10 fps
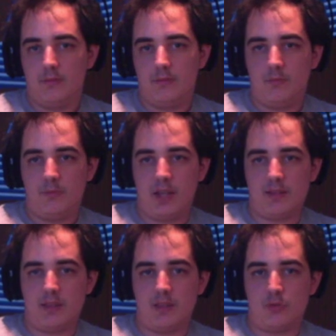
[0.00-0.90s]

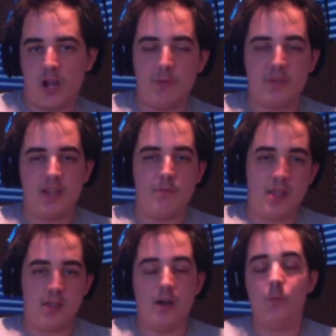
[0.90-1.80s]
because of the drama that
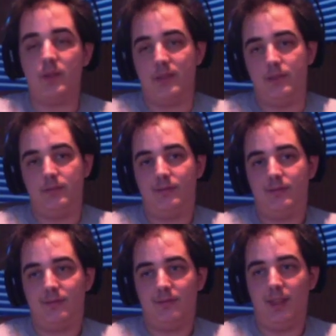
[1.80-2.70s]
might come with it.
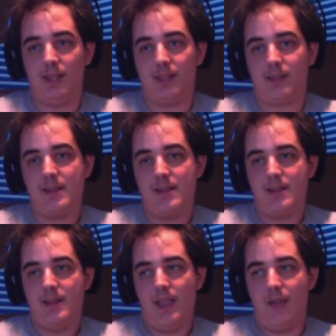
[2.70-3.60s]
Like,
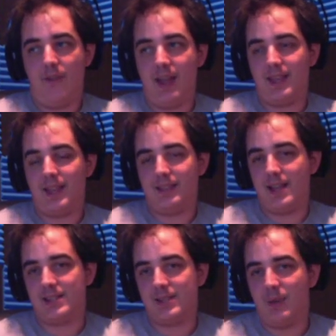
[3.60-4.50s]
if I get
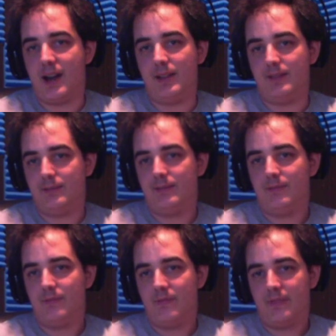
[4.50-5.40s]
that spot,
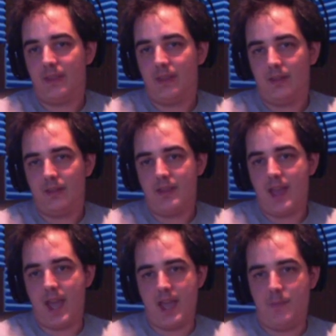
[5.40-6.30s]

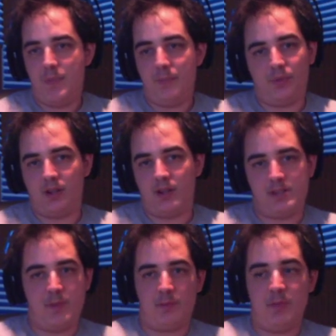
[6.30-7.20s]
A, people are going to
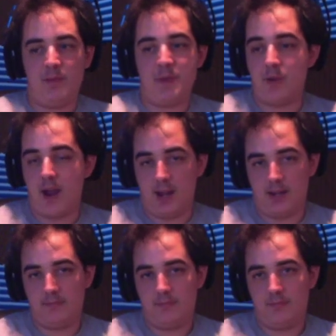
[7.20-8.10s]
expect me to be bragging
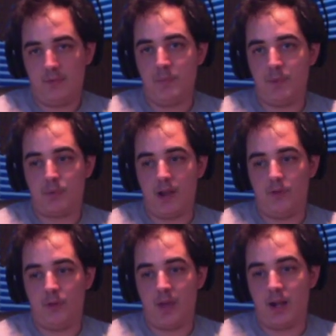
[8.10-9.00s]
it and be
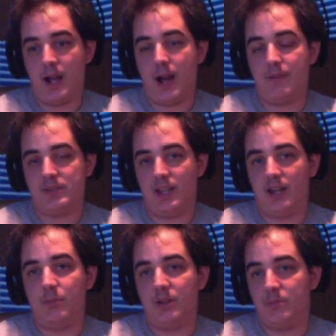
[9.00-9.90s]
prideful about it. Obviously,
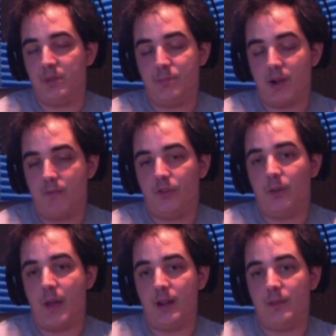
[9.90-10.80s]
anybody be prideful
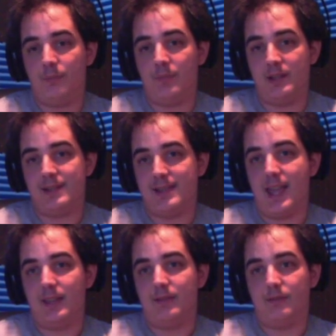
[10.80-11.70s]
about it and say
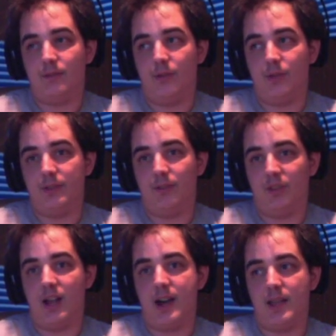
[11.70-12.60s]
it on the
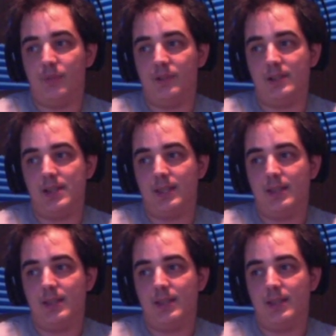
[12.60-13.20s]
fly, but, like,